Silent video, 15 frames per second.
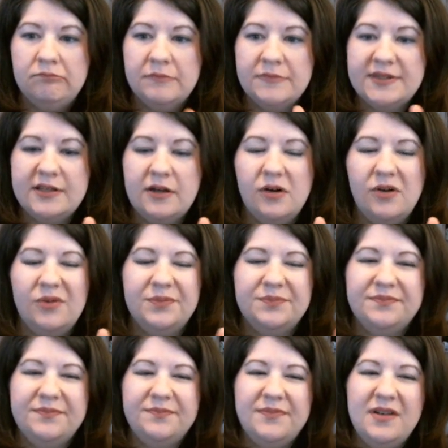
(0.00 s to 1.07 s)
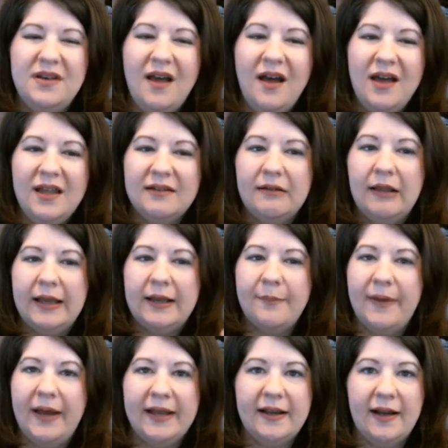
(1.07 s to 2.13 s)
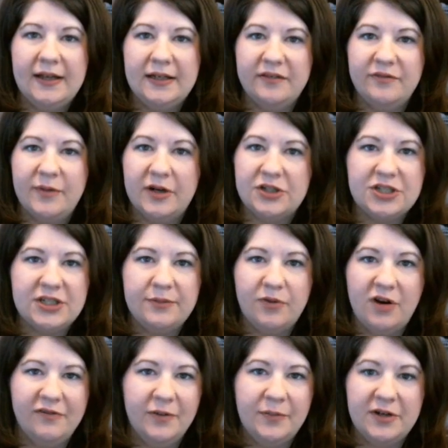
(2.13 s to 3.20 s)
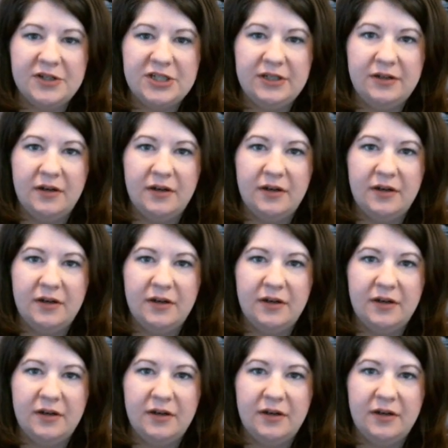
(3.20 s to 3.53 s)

So not like my kind of margin, profit margin.